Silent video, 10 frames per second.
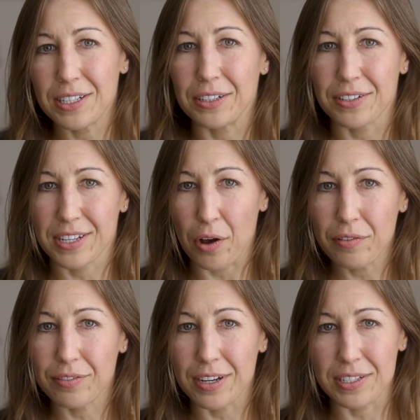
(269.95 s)

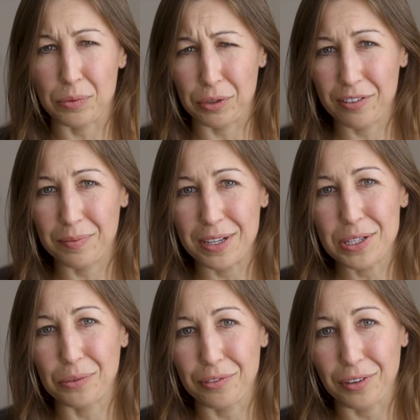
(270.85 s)
yourself as you would have been
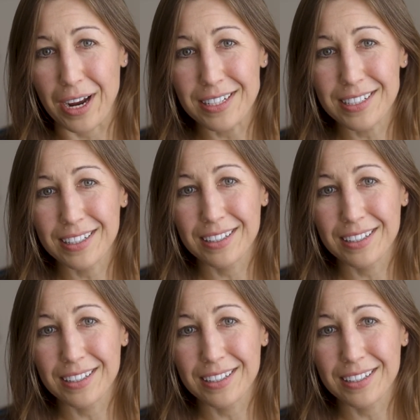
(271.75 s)
to a friend?